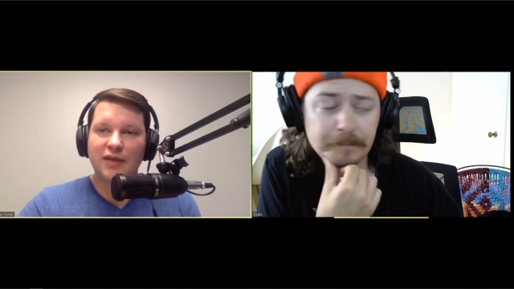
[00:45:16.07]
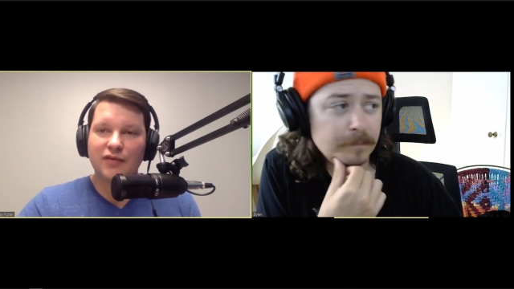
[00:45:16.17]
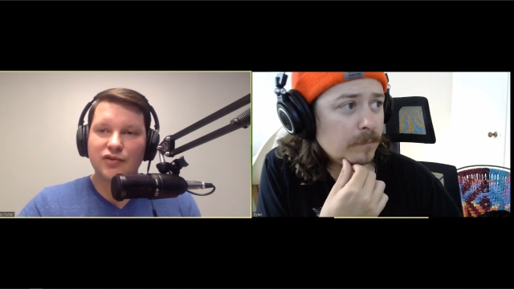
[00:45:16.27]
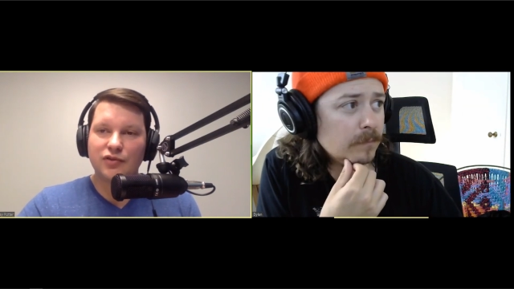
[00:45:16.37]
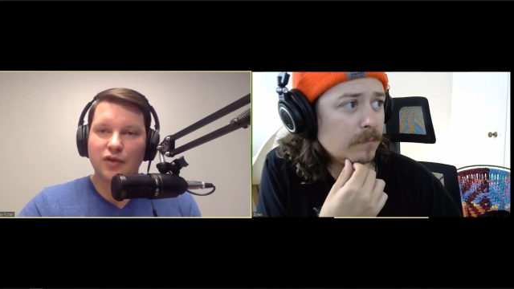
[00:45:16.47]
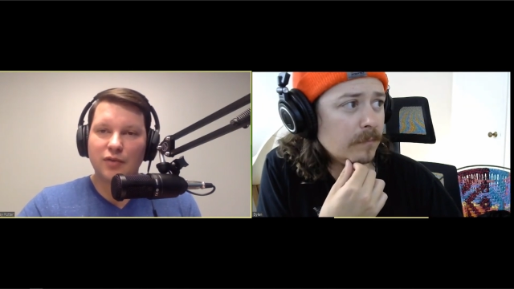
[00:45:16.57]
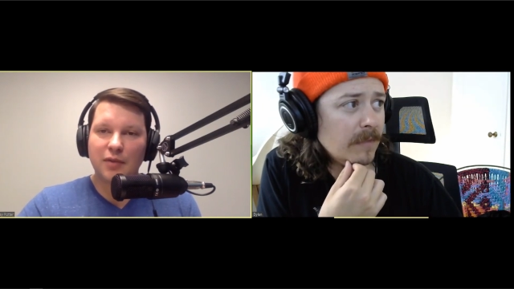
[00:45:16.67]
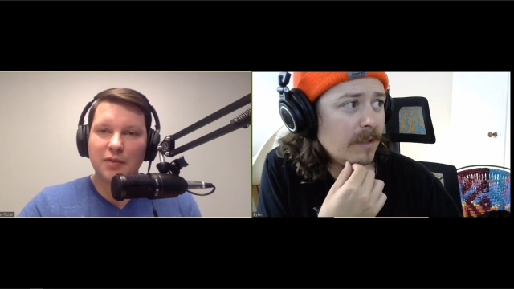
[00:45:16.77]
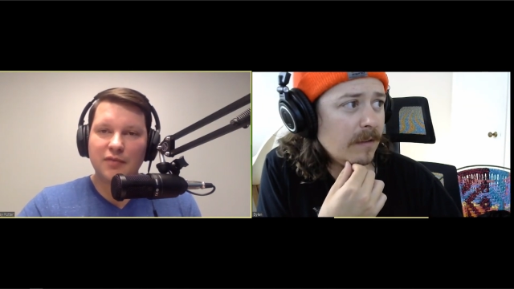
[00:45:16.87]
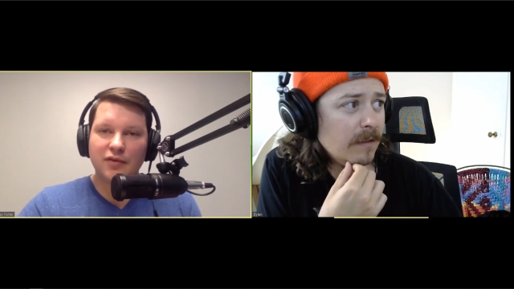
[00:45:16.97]
Speaker 1: for too long,
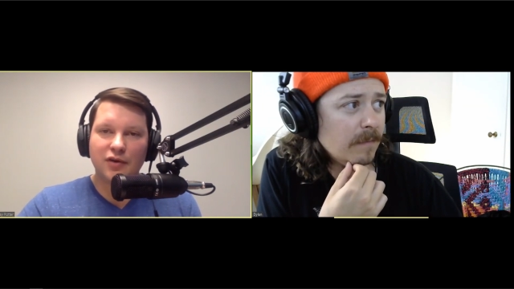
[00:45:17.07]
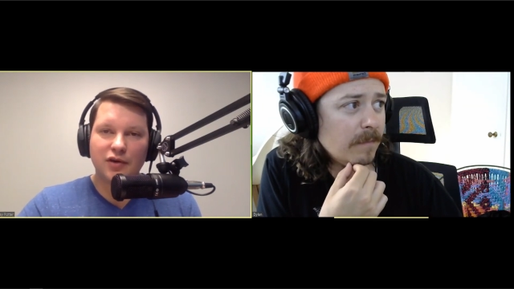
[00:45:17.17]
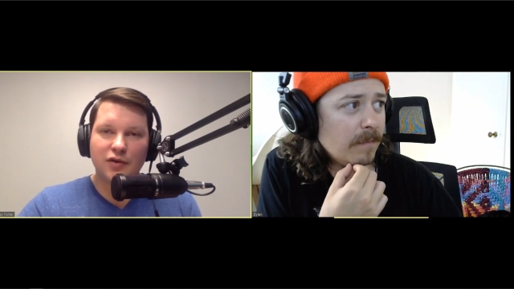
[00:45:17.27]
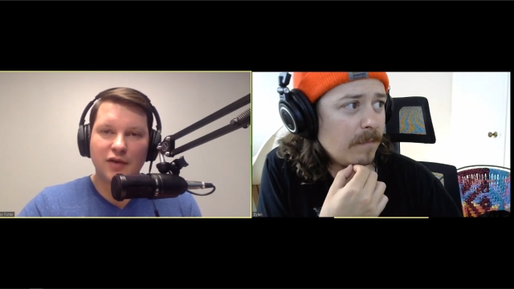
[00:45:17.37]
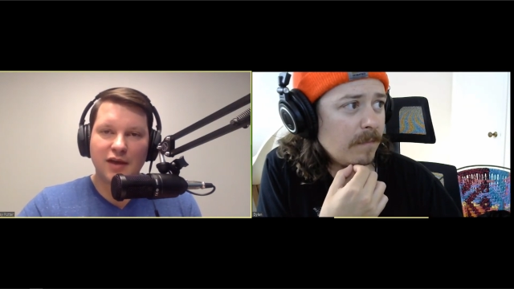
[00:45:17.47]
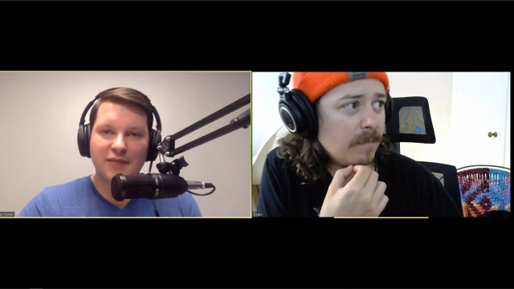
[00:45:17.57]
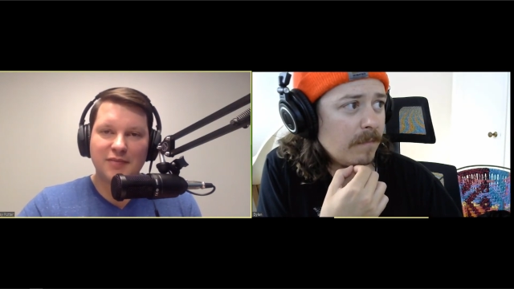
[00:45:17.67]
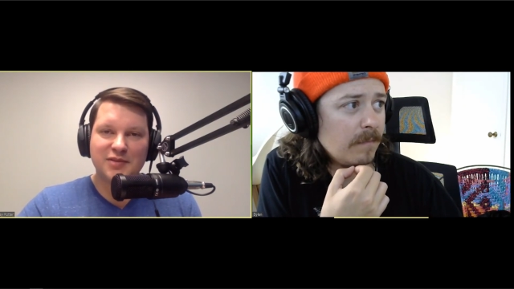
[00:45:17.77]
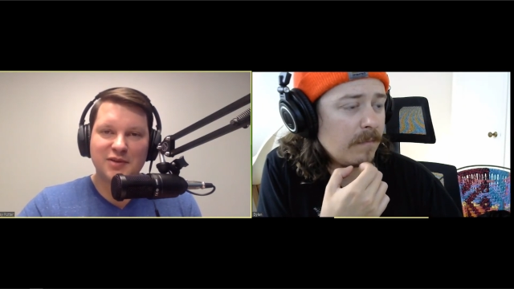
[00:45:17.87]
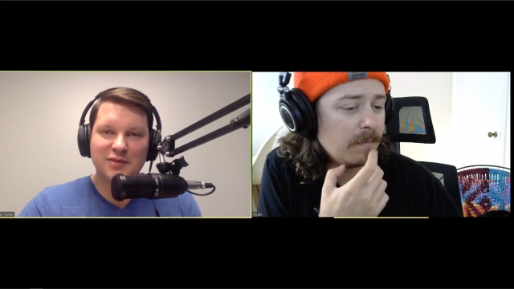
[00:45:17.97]
probably for Q and A
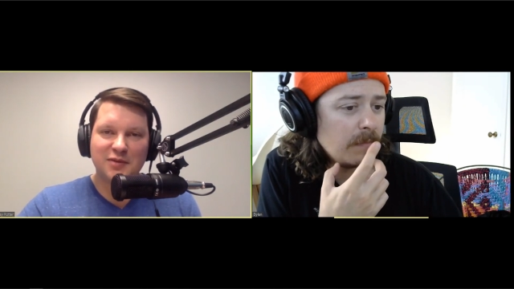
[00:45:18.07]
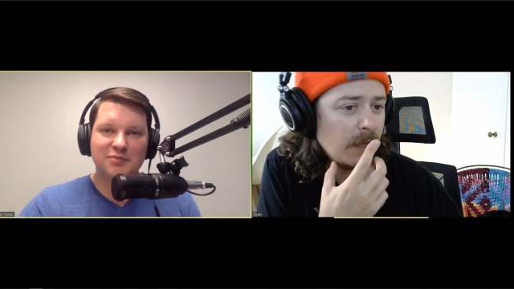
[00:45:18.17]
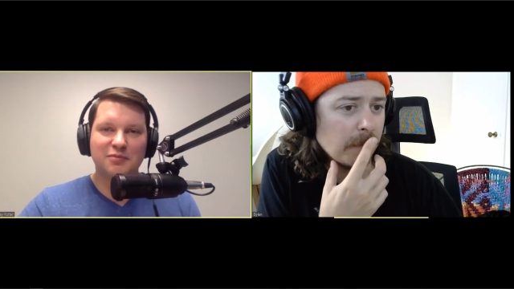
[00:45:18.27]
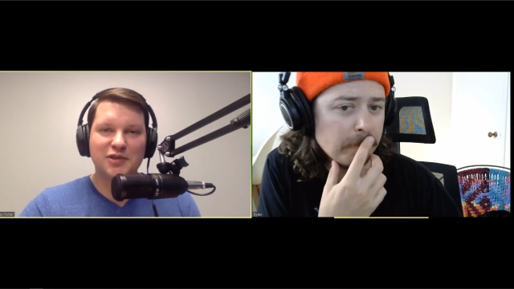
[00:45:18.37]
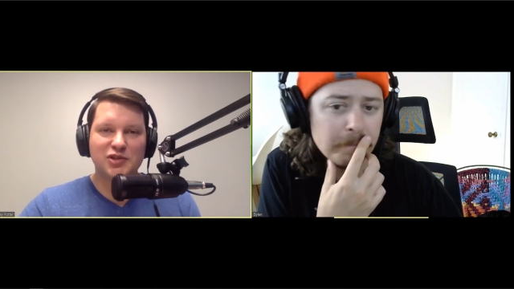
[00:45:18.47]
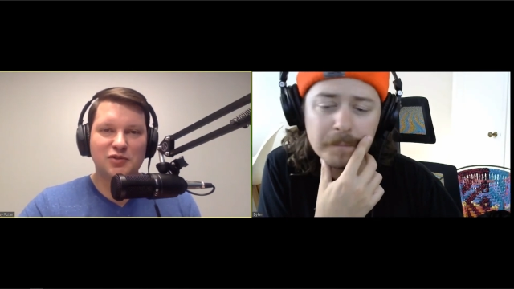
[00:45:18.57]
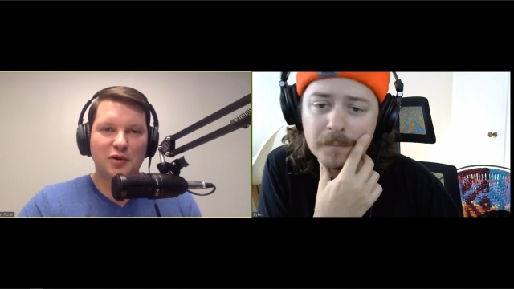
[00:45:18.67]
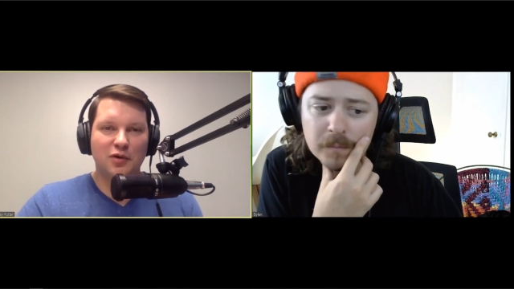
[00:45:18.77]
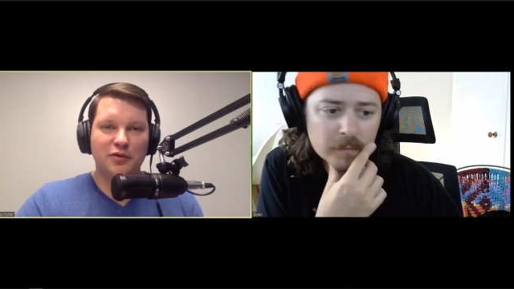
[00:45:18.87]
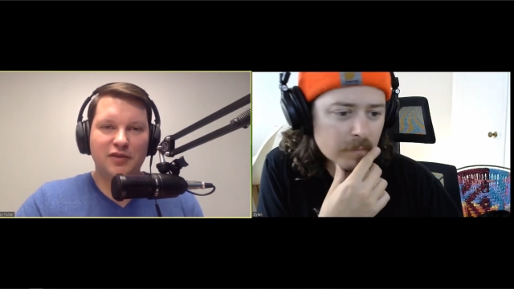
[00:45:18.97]
episode. We, yeah. we should do a
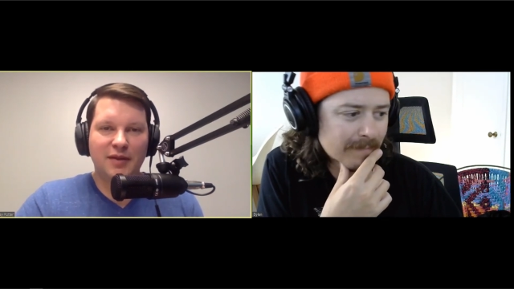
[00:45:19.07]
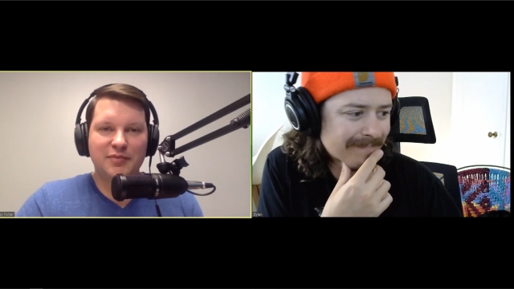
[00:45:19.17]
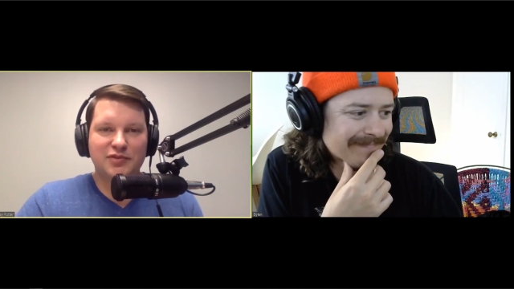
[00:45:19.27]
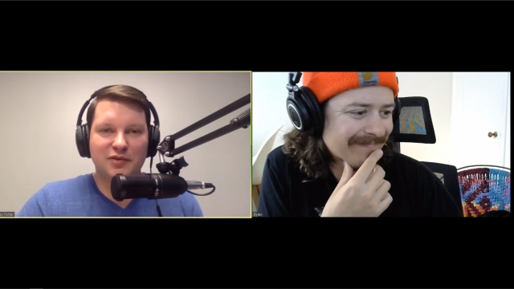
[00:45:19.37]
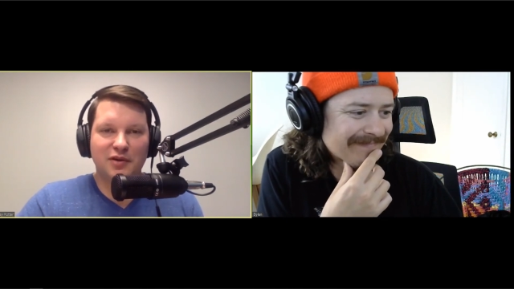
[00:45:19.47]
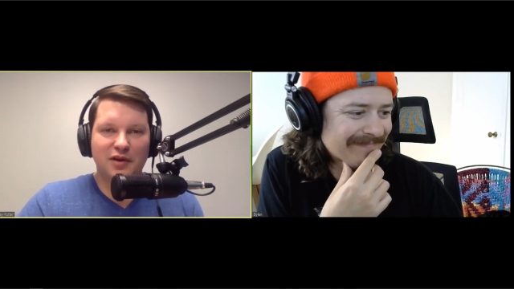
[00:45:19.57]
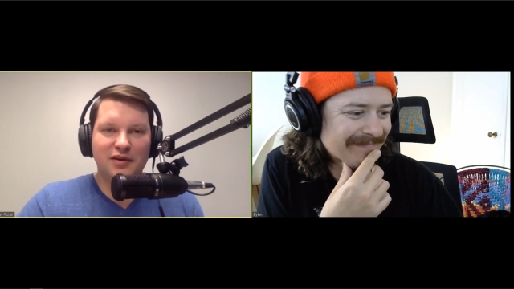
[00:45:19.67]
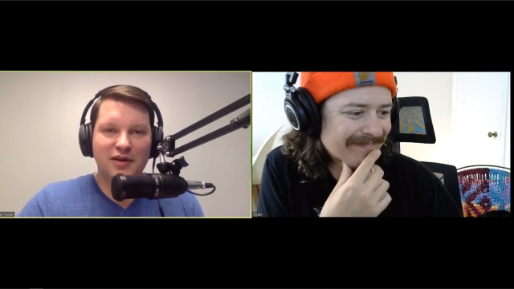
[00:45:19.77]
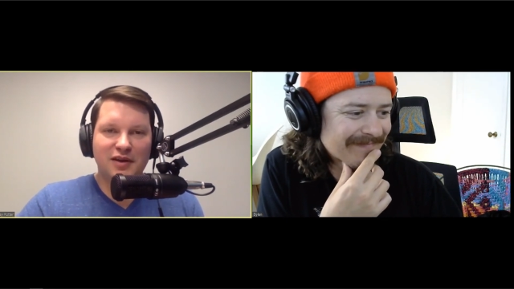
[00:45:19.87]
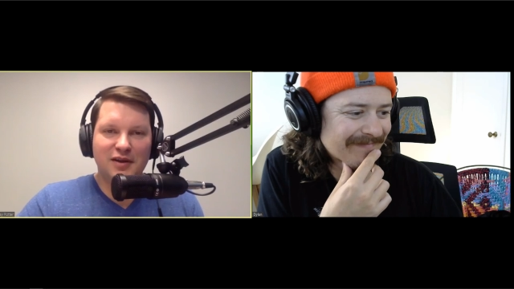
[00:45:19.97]
whole episode on
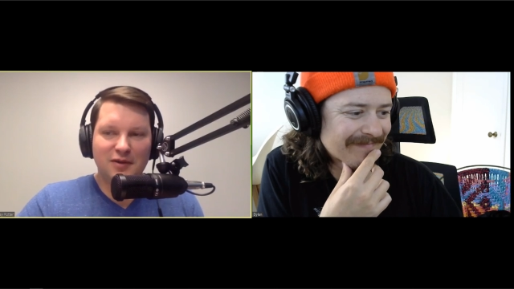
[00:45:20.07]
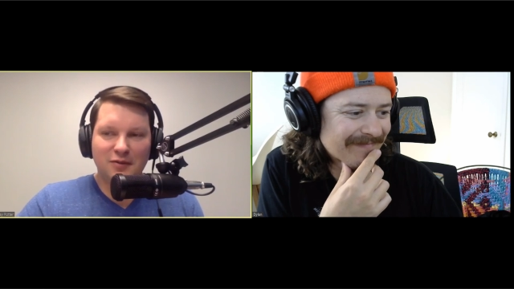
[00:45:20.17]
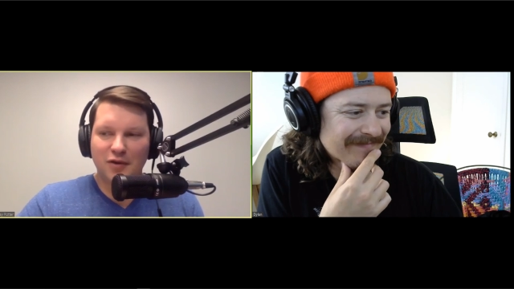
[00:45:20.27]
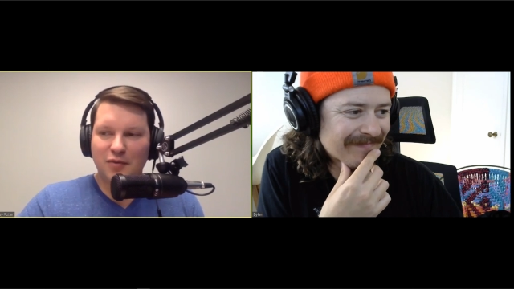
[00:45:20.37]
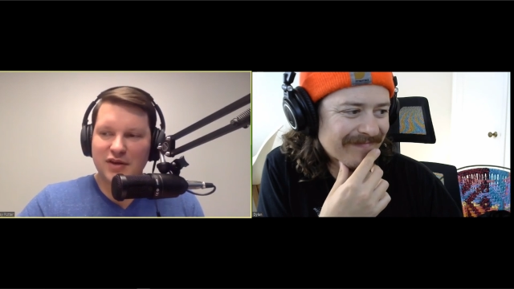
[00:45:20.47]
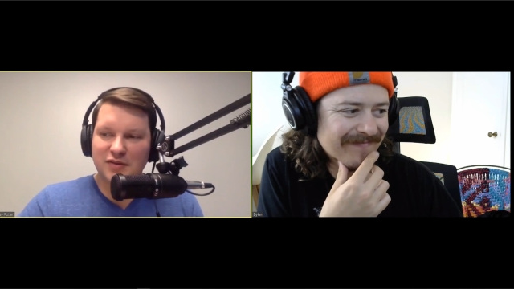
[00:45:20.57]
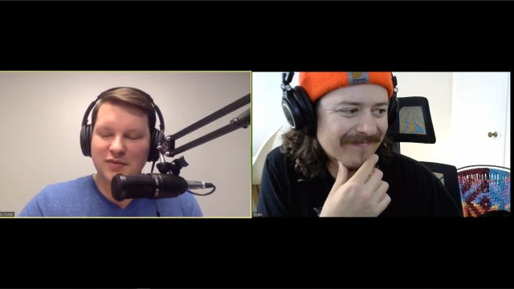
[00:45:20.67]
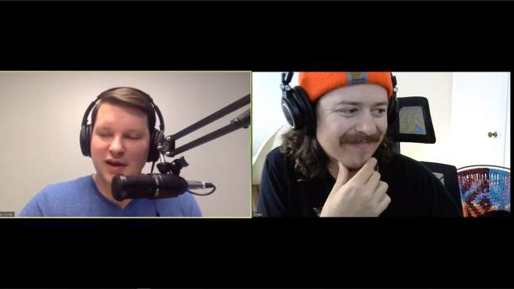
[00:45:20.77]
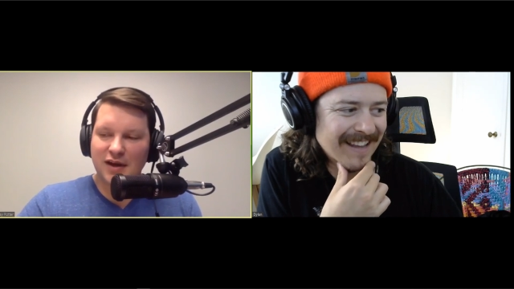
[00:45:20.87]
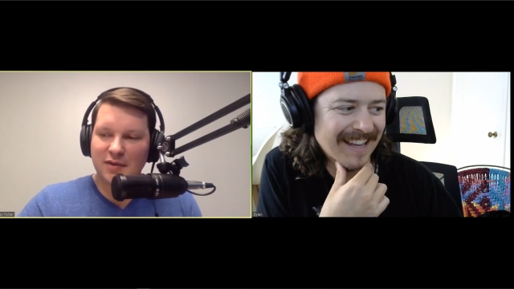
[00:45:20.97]
WordPress
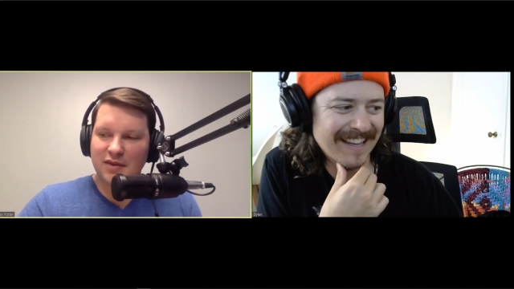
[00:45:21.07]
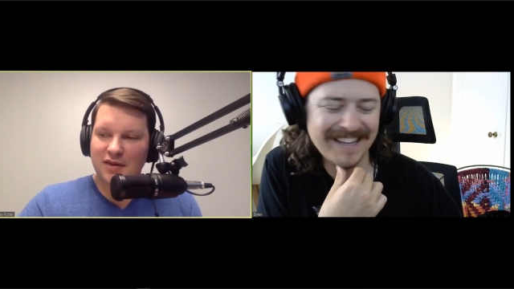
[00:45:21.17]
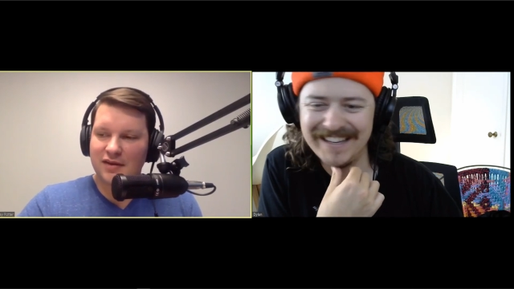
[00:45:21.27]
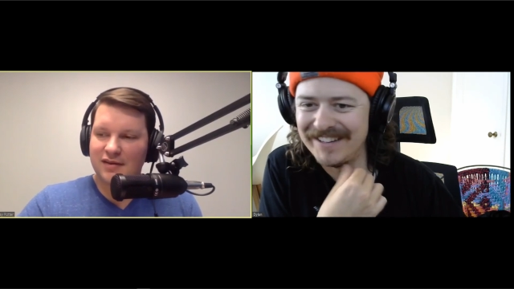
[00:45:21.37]
sometime. I think